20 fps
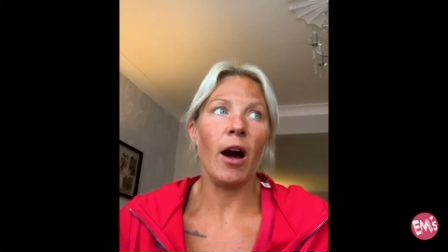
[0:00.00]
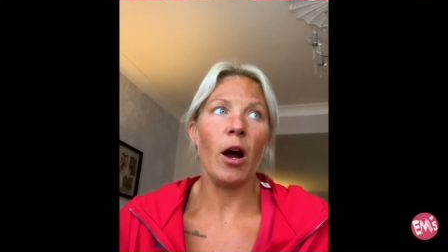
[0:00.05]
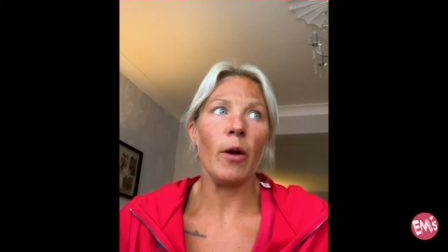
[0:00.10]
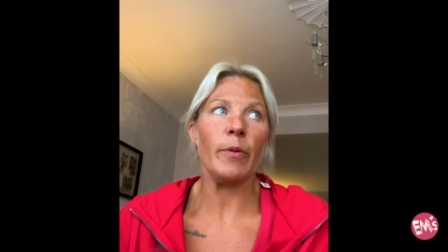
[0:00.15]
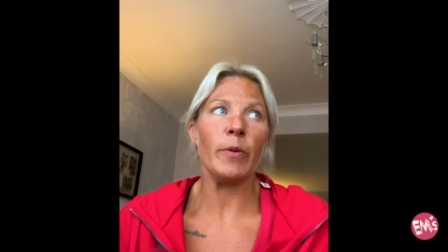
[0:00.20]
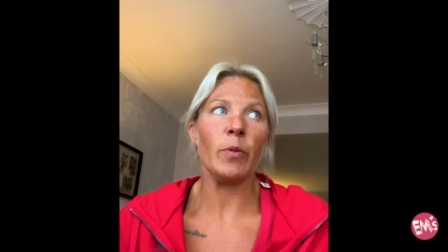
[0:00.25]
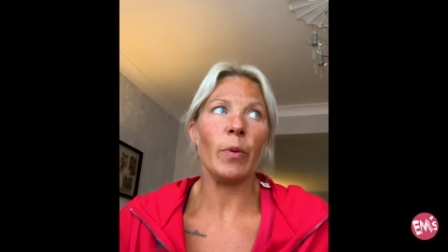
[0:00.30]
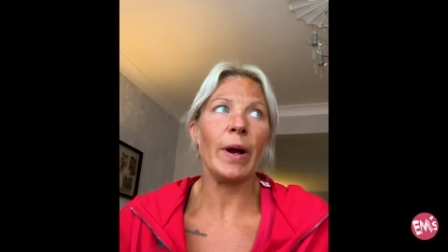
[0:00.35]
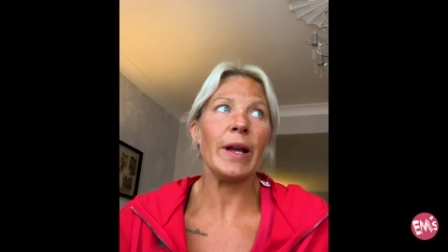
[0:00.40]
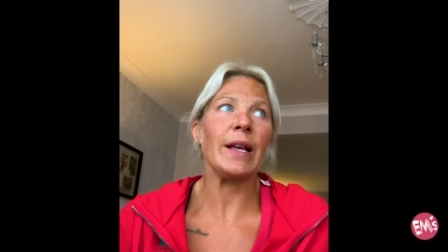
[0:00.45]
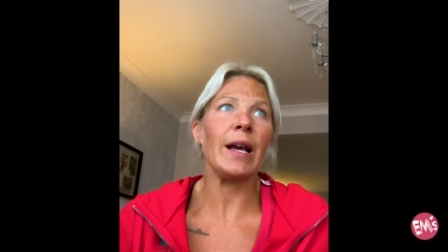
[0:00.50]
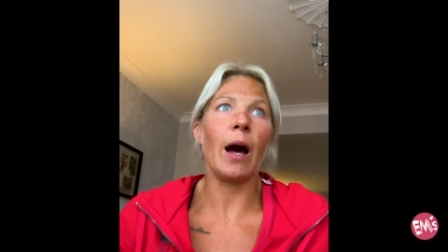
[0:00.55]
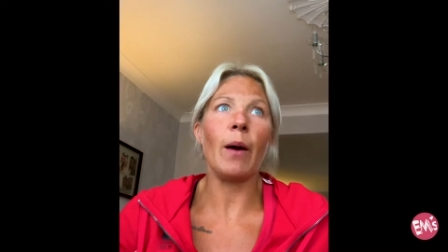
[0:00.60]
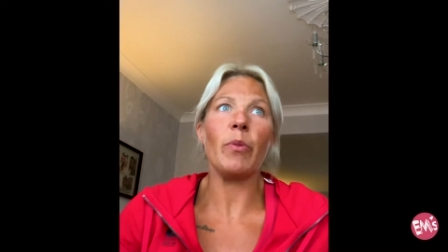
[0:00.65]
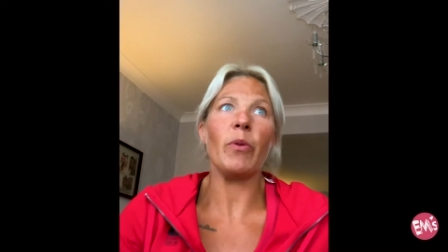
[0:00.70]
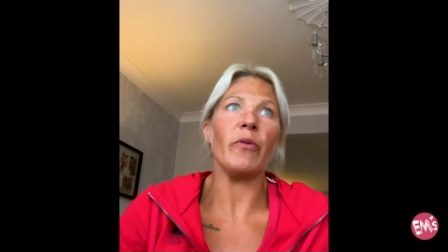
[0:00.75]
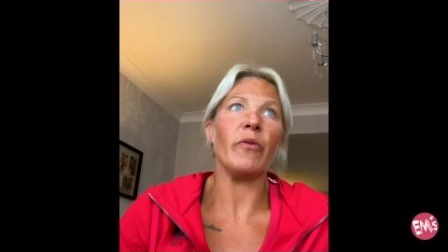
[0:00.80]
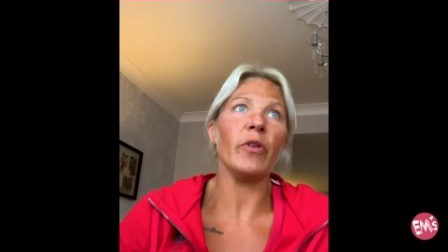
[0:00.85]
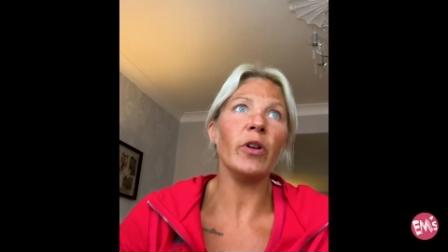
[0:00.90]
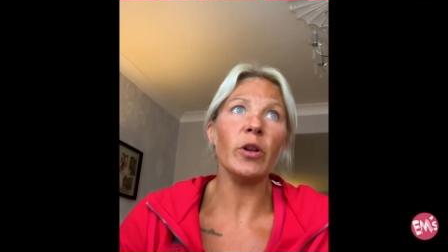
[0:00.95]
I would wake up
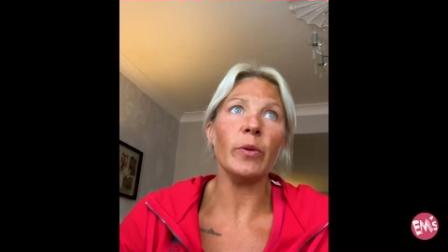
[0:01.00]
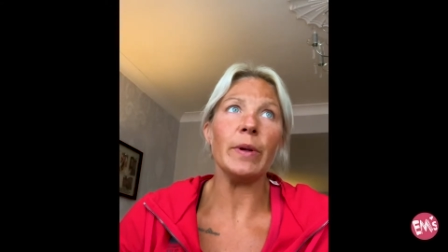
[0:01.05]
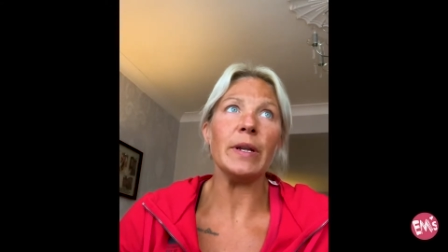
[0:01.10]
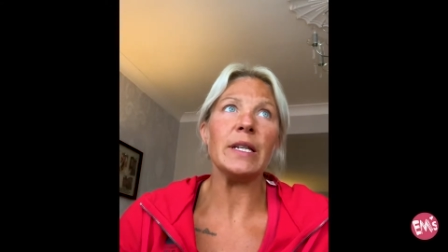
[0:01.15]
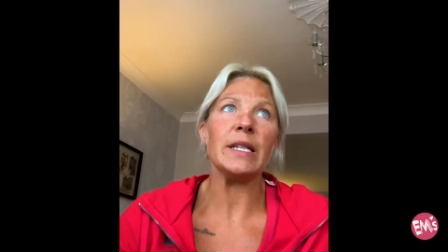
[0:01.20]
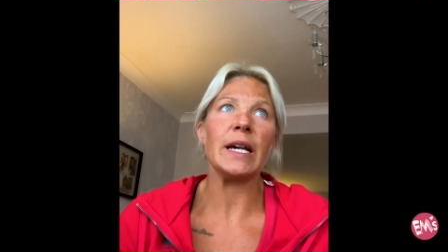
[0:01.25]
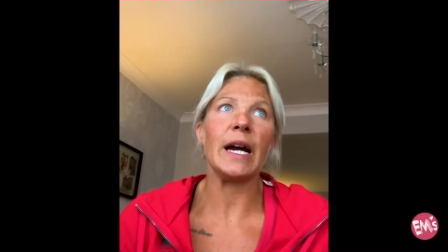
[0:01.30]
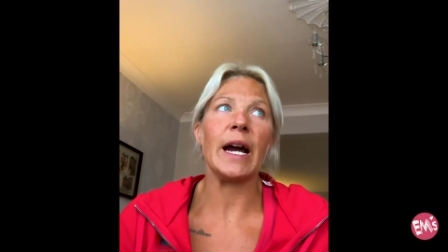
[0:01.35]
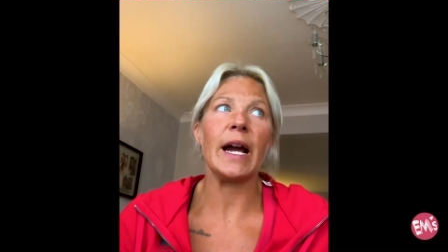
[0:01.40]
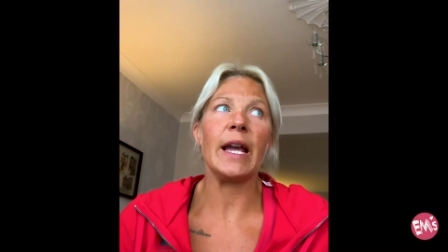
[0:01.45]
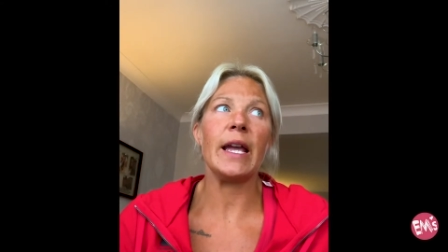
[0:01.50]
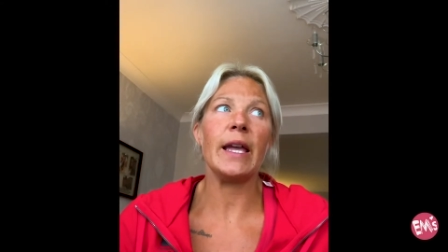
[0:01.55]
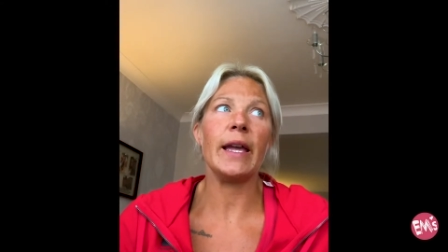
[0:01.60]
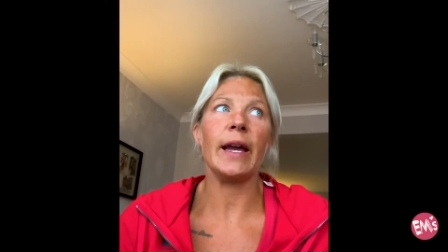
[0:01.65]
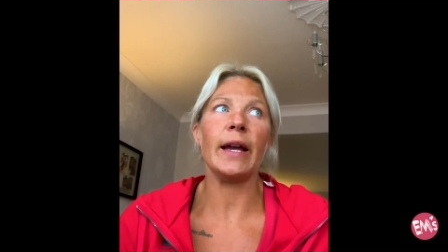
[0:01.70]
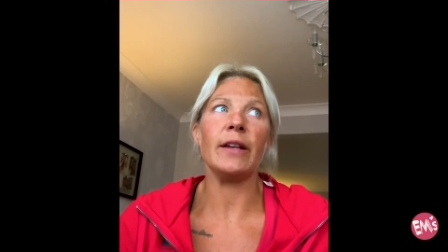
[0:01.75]
the following day